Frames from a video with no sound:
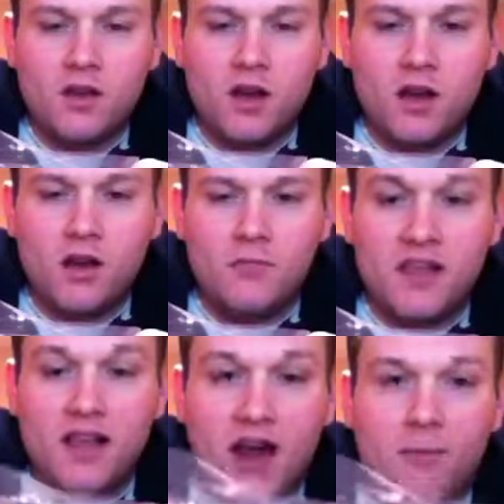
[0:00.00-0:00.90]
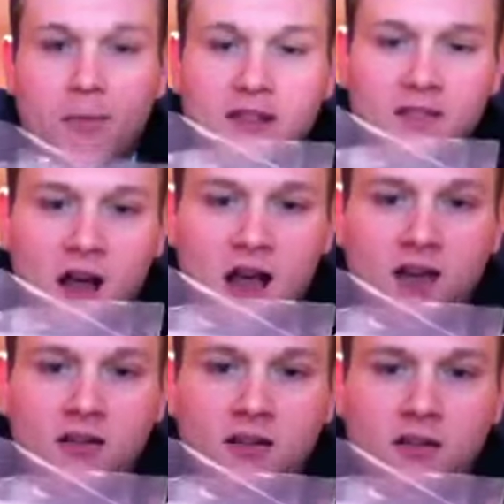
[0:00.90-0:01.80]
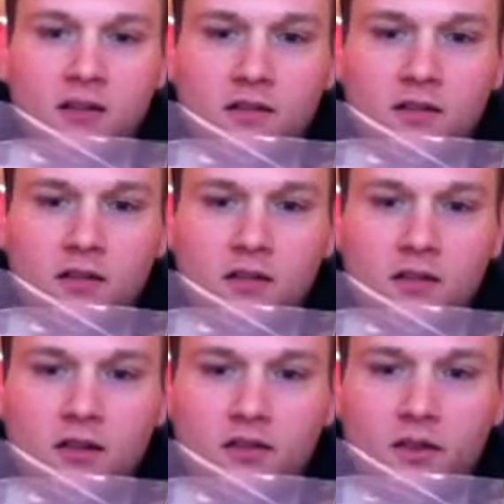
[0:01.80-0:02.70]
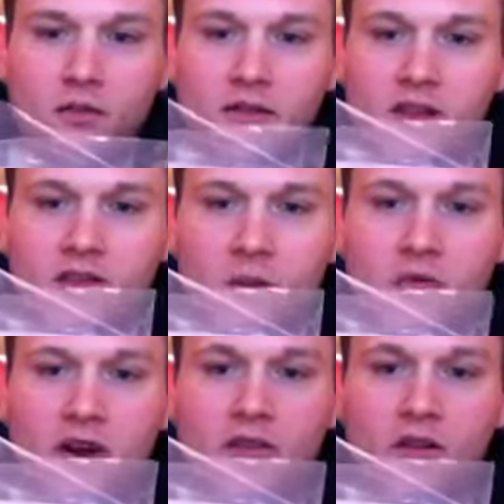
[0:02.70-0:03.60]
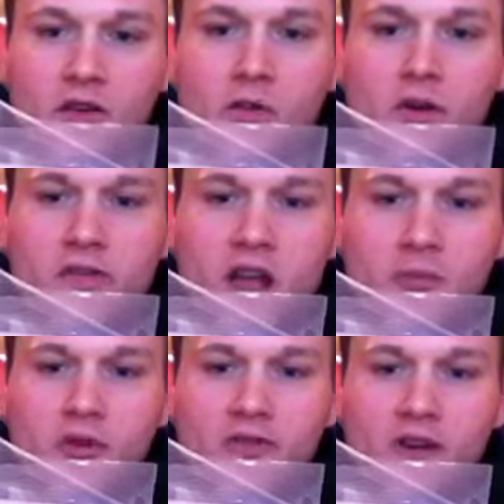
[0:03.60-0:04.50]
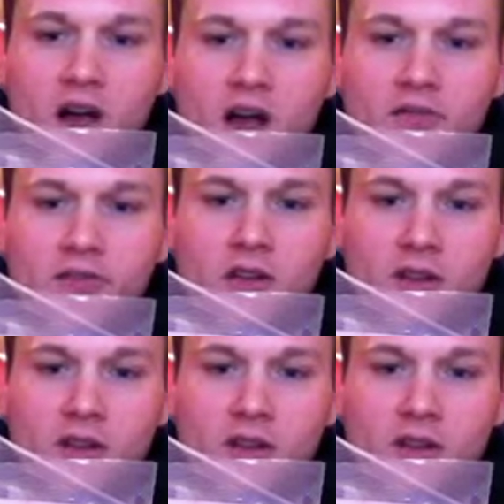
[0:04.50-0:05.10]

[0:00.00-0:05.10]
It got a mint 9, so the subgrades are corners 9.5,